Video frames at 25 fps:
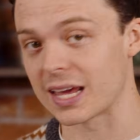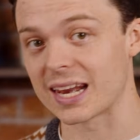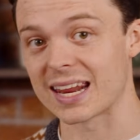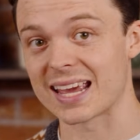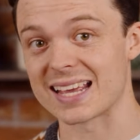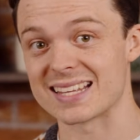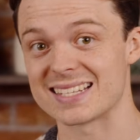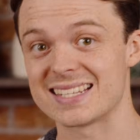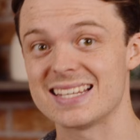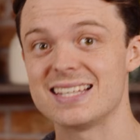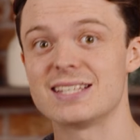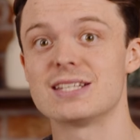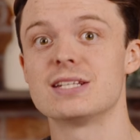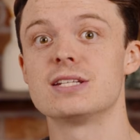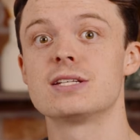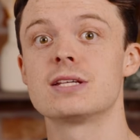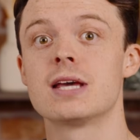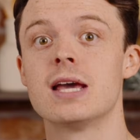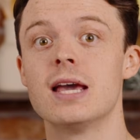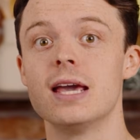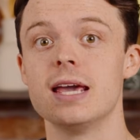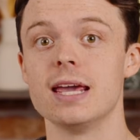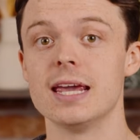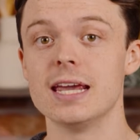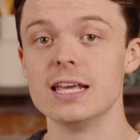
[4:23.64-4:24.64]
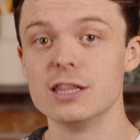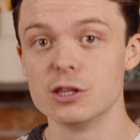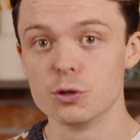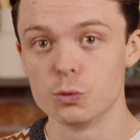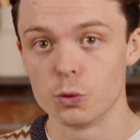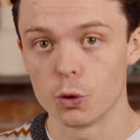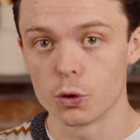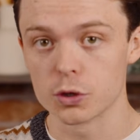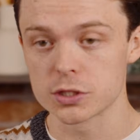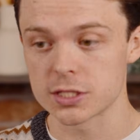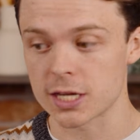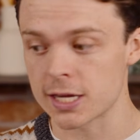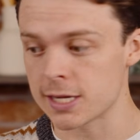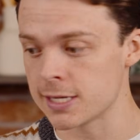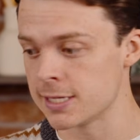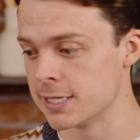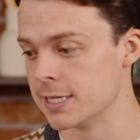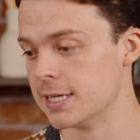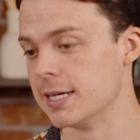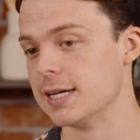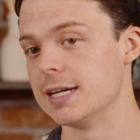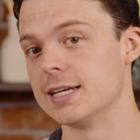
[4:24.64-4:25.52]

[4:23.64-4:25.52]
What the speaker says: they're going to get seasoned in the water,